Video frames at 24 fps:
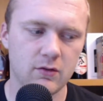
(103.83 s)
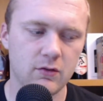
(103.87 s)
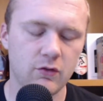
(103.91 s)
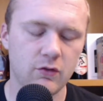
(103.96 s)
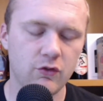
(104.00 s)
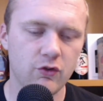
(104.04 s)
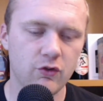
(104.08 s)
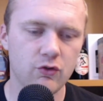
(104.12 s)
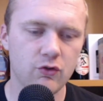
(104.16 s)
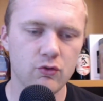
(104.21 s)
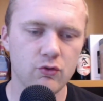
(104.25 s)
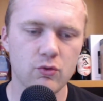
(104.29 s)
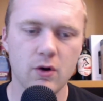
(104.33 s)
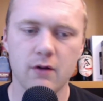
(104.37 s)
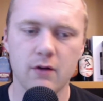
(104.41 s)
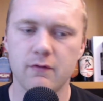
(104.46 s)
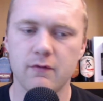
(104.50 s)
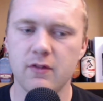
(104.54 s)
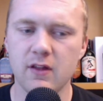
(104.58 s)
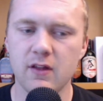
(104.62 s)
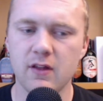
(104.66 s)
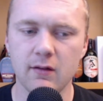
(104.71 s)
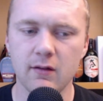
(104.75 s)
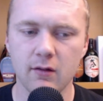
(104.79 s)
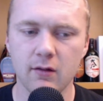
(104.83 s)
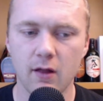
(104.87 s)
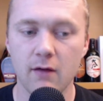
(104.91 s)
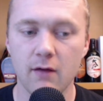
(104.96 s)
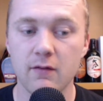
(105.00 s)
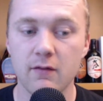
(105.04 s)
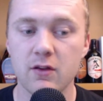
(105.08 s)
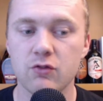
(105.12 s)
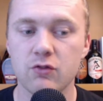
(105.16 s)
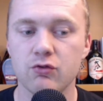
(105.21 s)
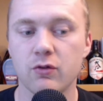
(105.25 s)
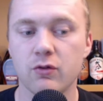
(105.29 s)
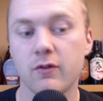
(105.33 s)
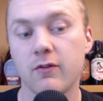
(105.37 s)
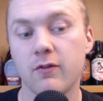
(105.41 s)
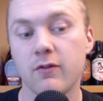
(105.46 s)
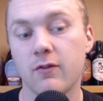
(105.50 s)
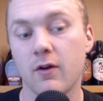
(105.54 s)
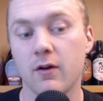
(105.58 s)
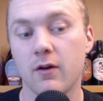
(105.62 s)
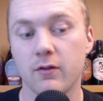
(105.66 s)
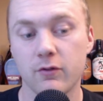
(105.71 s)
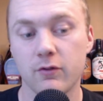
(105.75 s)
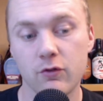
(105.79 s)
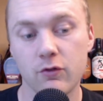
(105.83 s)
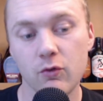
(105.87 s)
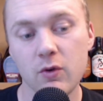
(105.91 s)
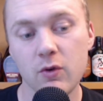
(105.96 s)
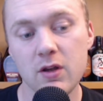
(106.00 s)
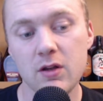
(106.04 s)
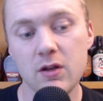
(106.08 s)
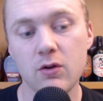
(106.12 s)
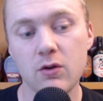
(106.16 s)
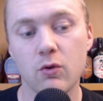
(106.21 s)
2 of the love interests on screen,